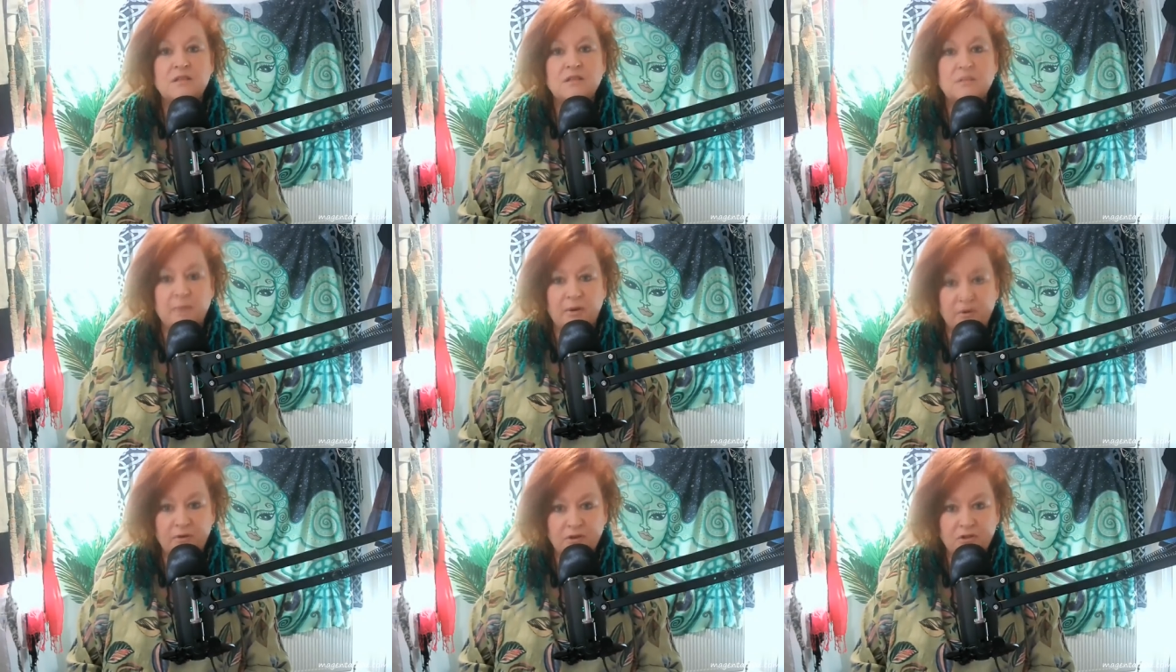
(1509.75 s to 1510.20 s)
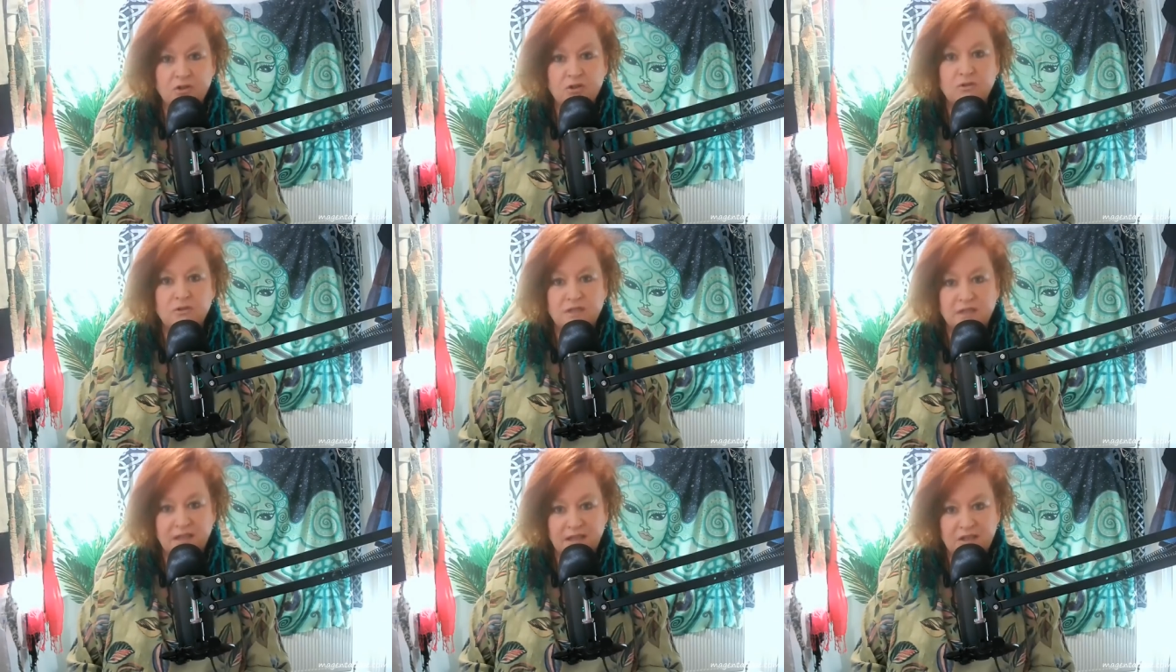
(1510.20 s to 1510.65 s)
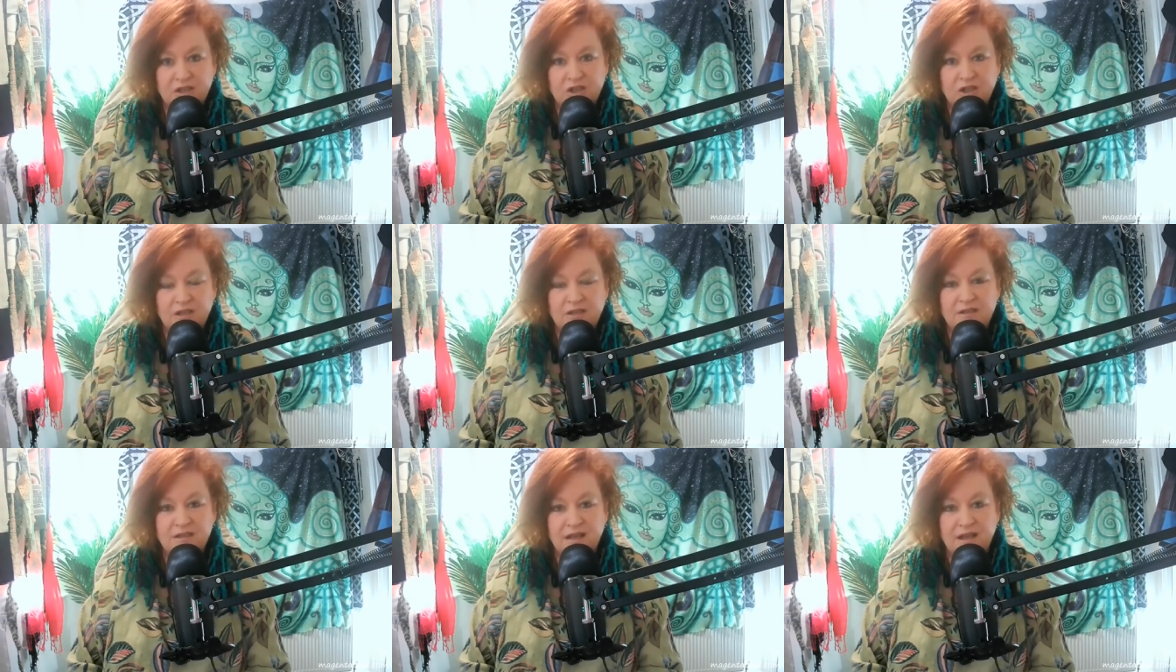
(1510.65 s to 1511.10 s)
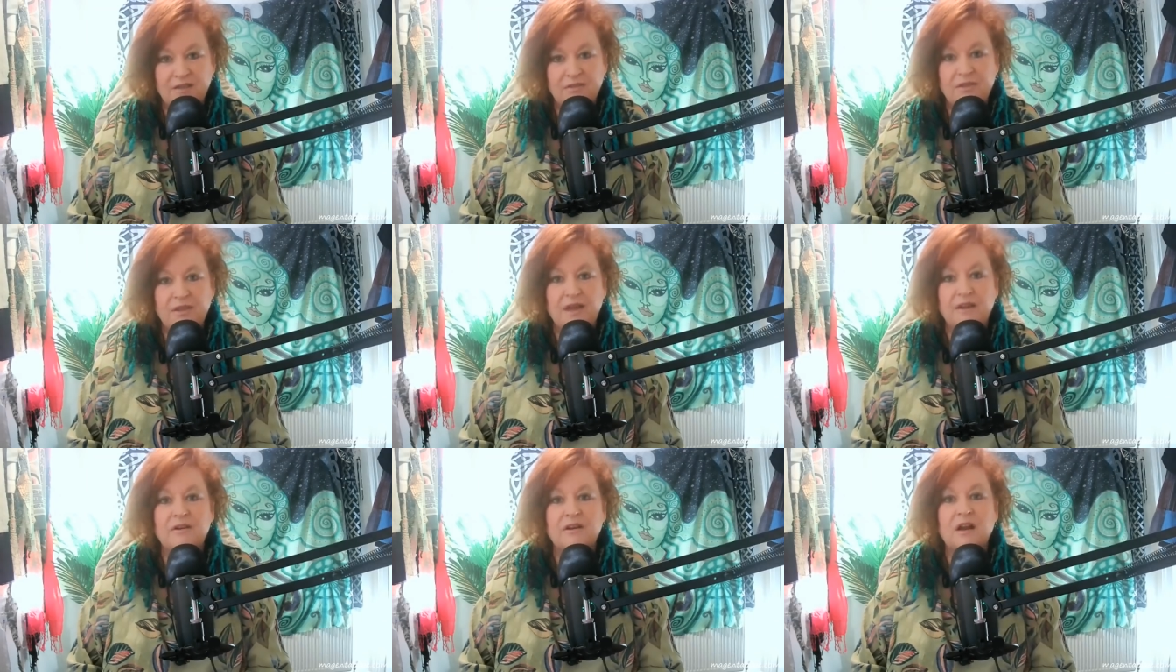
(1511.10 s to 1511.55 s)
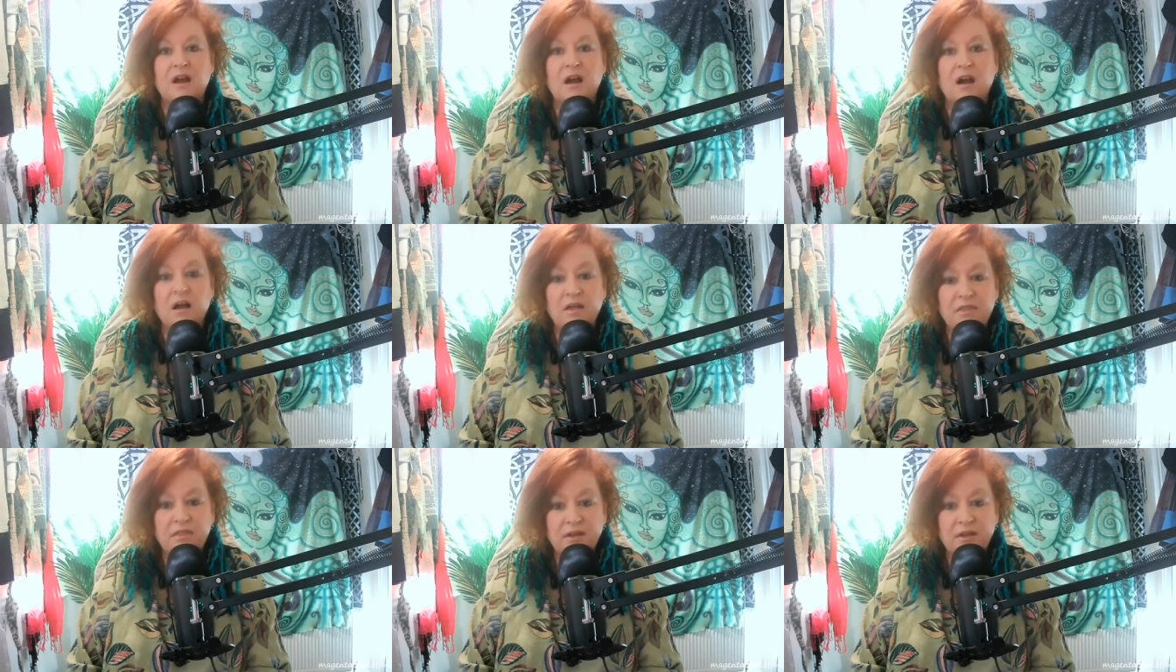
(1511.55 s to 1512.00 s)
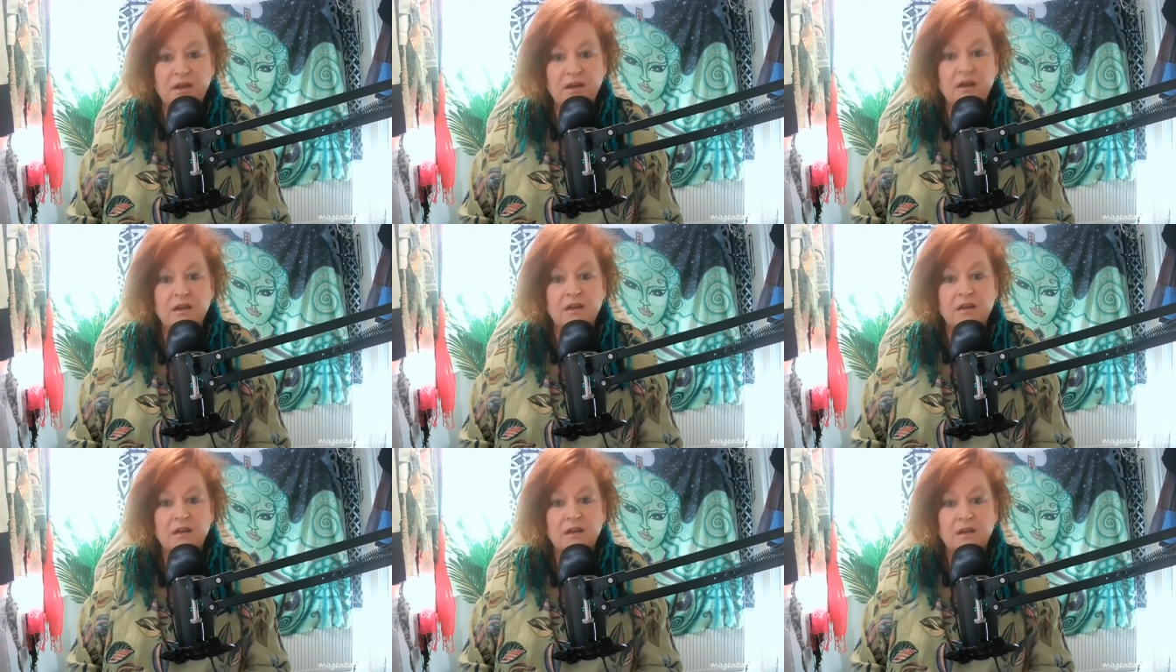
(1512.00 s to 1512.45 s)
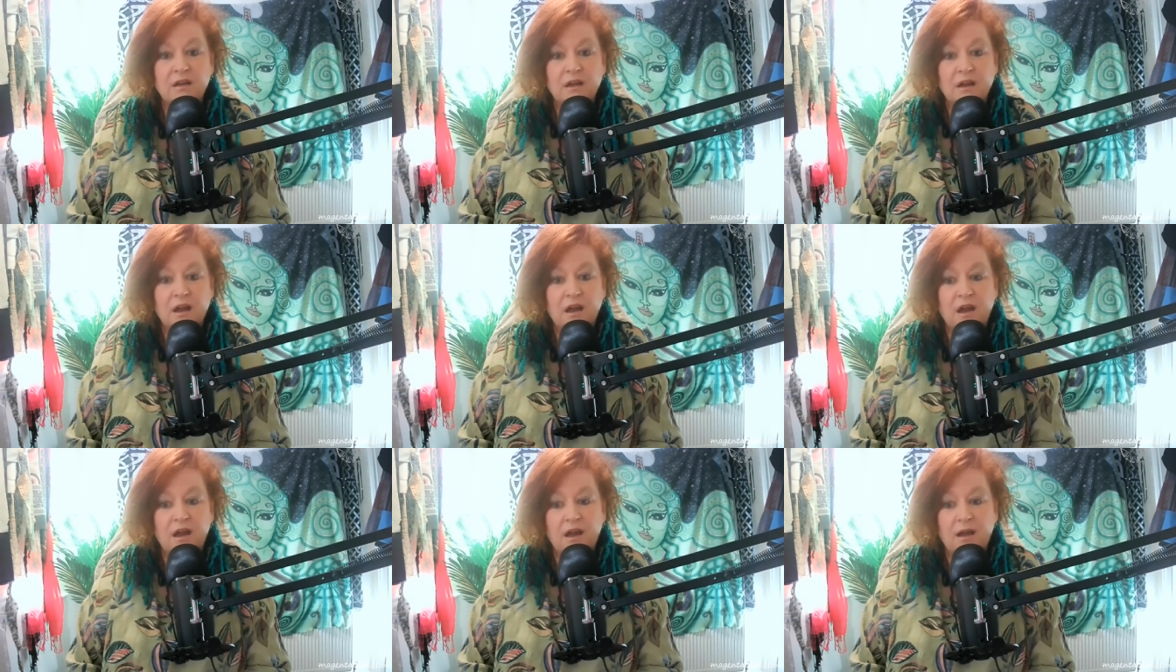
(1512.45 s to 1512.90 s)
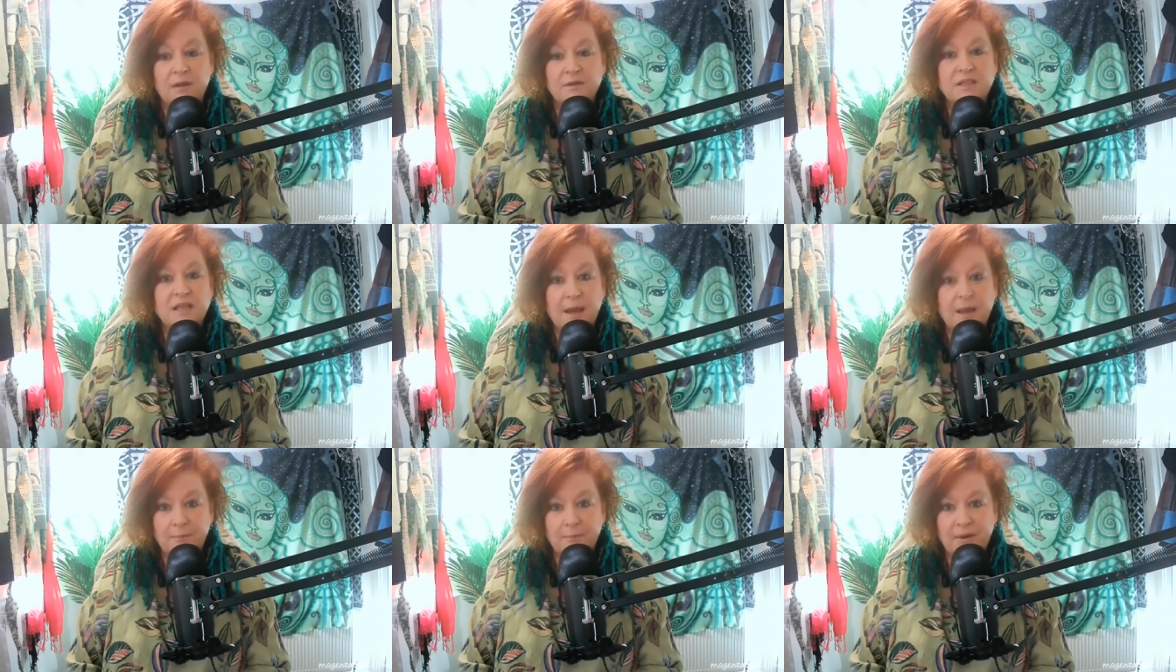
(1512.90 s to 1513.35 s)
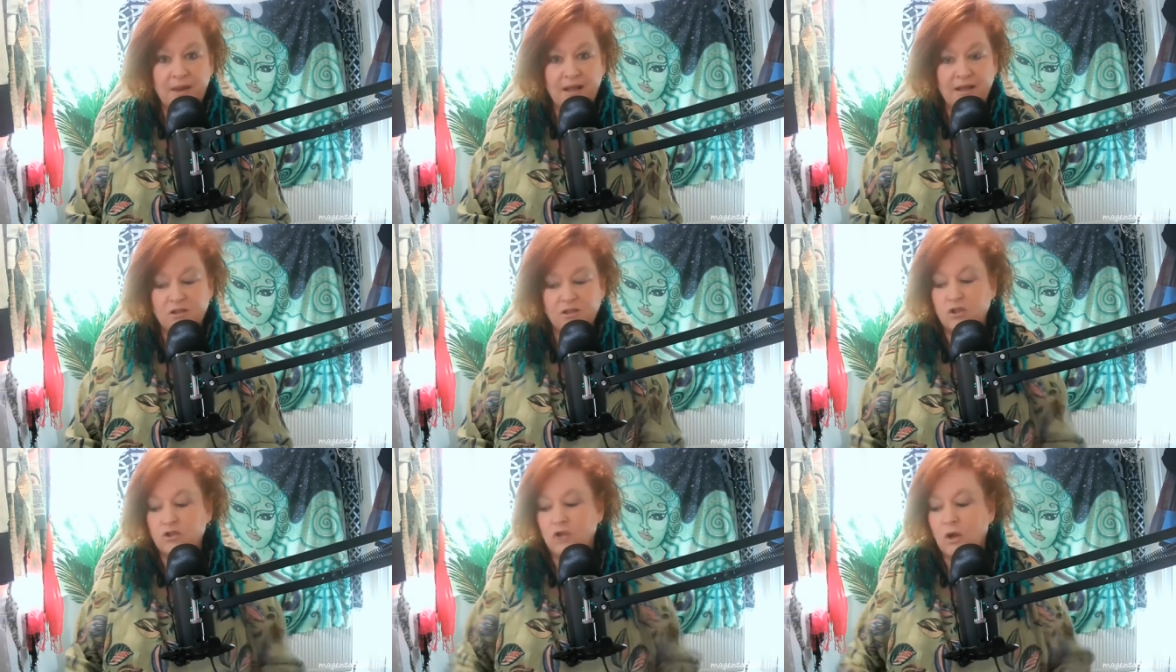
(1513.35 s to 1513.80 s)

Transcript: spiritual teachings out there and other templates.